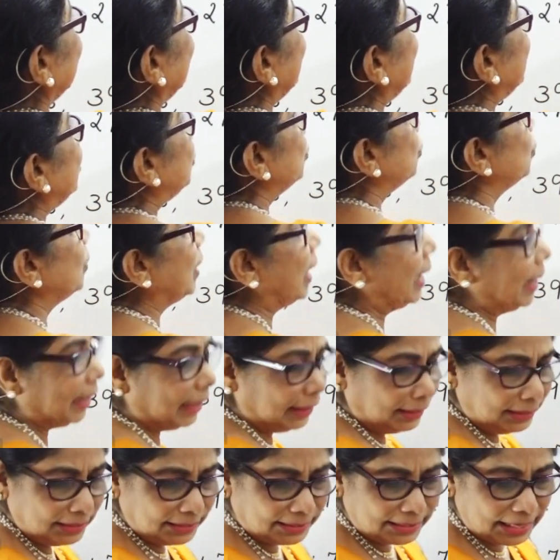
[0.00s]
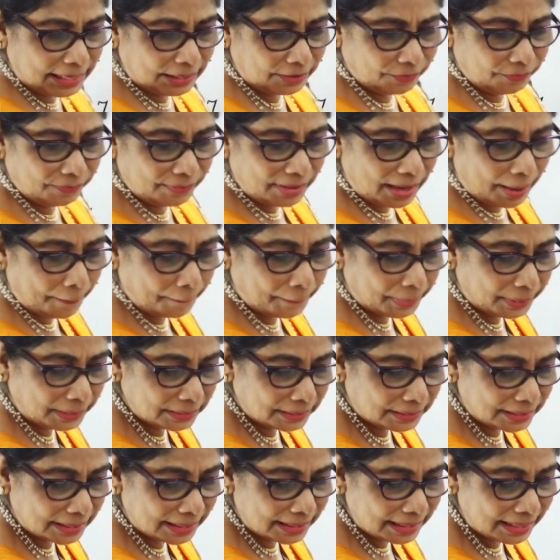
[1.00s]
we do another set of
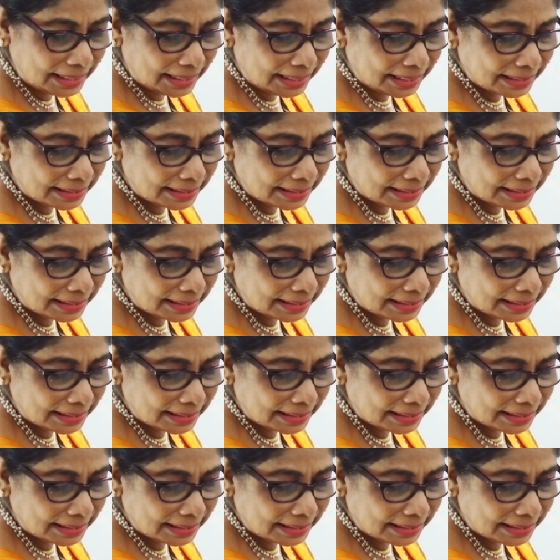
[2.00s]
numbers in